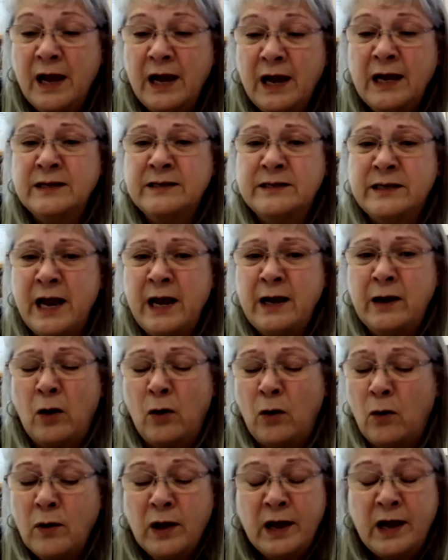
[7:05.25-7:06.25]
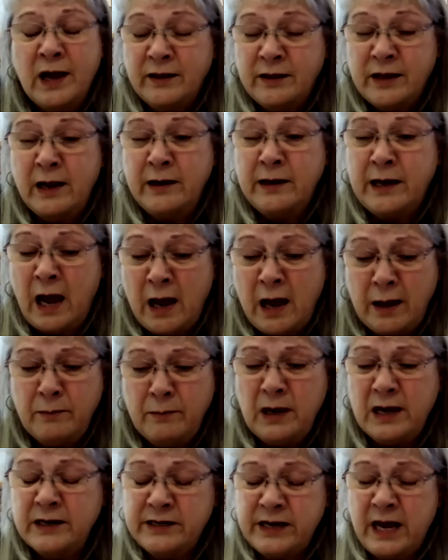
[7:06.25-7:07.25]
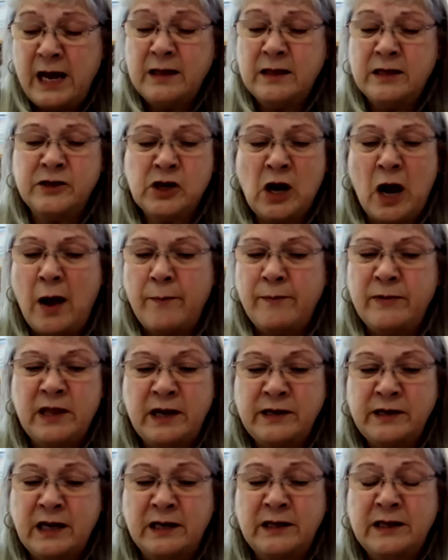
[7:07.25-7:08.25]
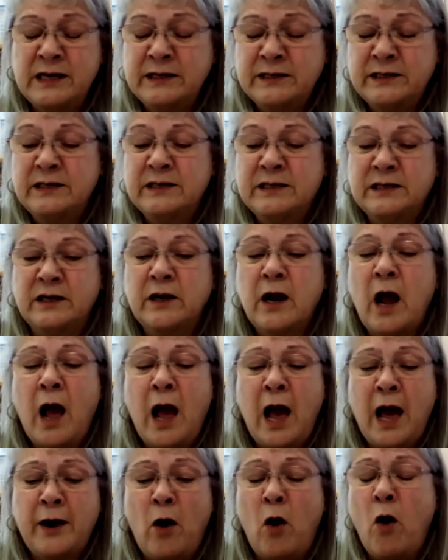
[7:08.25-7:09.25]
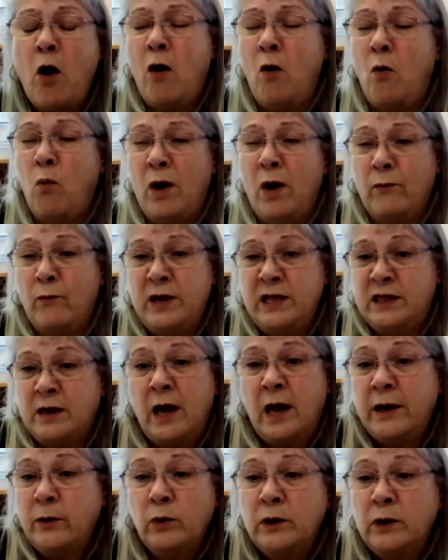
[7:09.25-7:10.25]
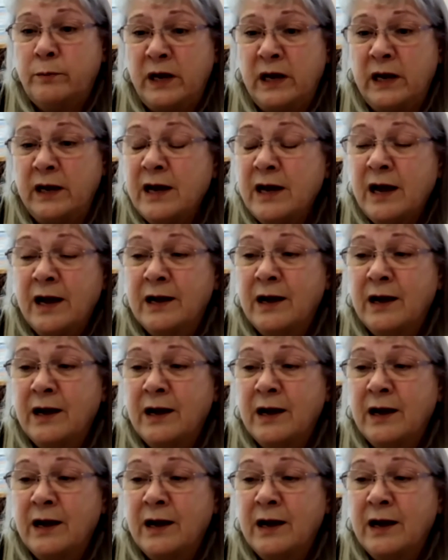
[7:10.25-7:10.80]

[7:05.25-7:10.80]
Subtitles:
is they come and take the job and they said, this isn't at all what we thought it would be.